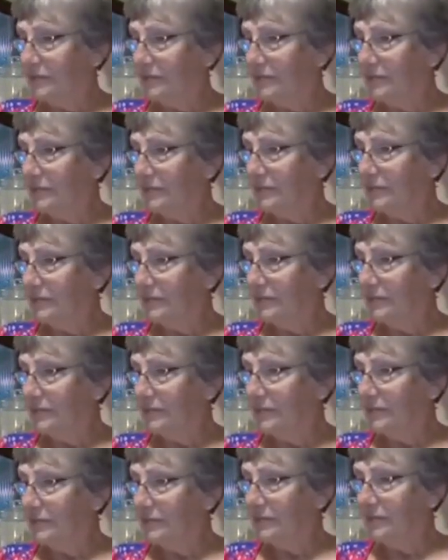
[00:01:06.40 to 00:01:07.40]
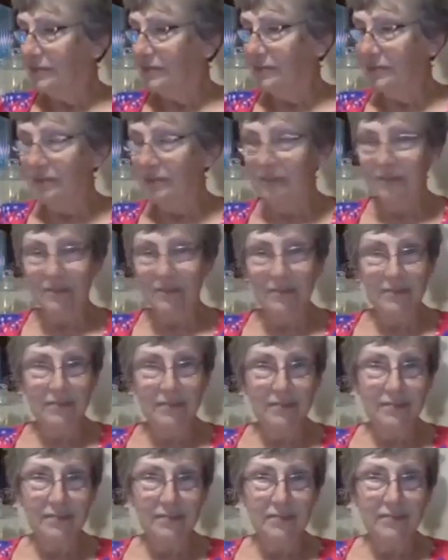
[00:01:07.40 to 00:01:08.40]

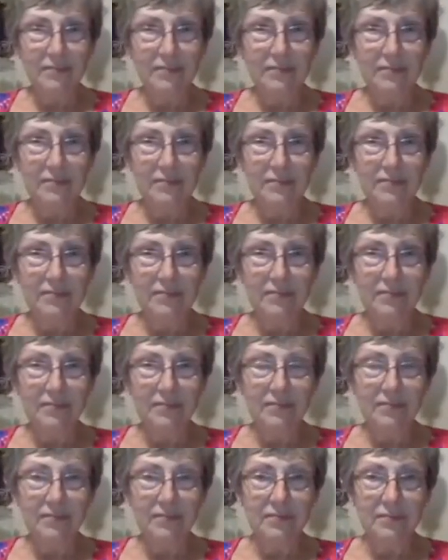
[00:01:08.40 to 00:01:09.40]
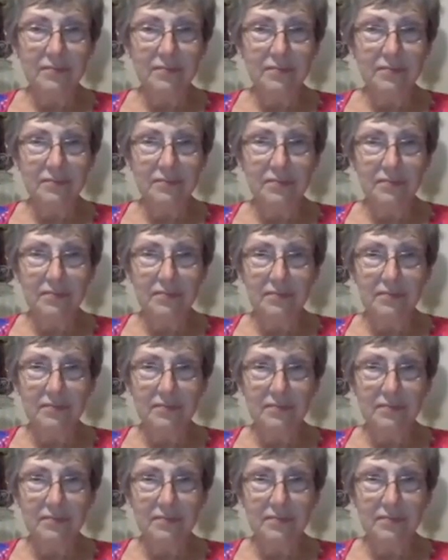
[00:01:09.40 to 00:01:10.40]

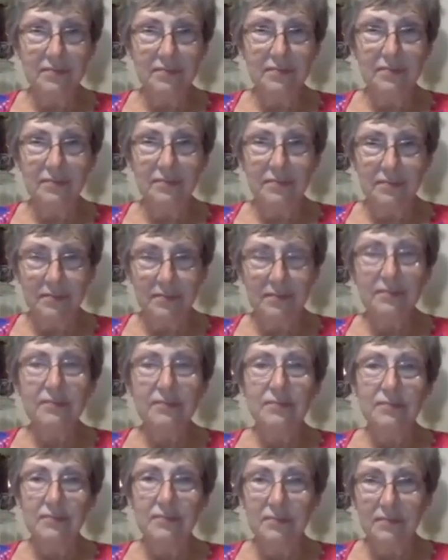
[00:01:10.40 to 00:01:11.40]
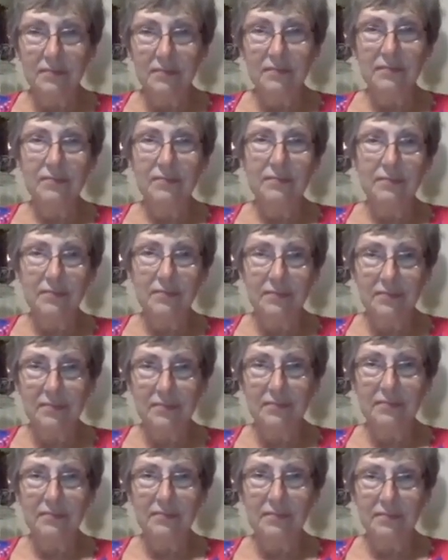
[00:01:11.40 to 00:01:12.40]

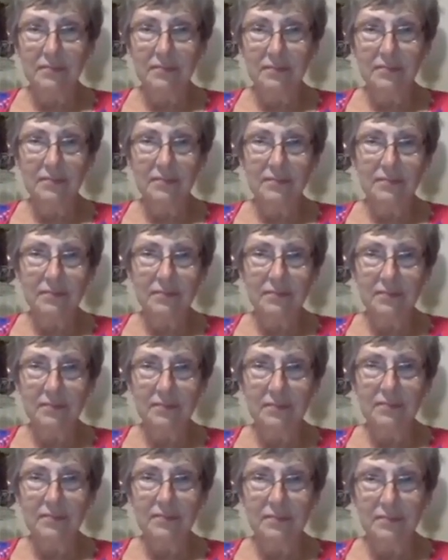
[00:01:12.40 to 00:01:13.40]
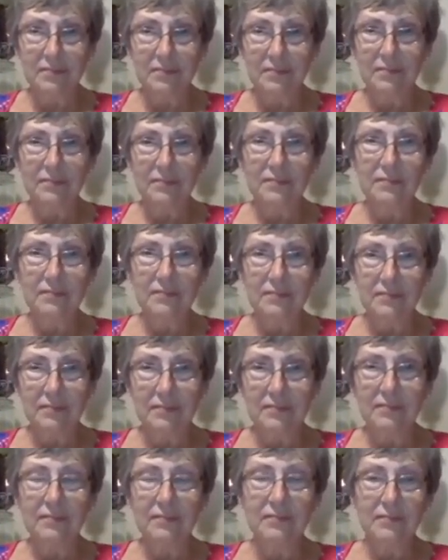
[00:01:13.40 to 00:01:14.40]
The person shown says nothing.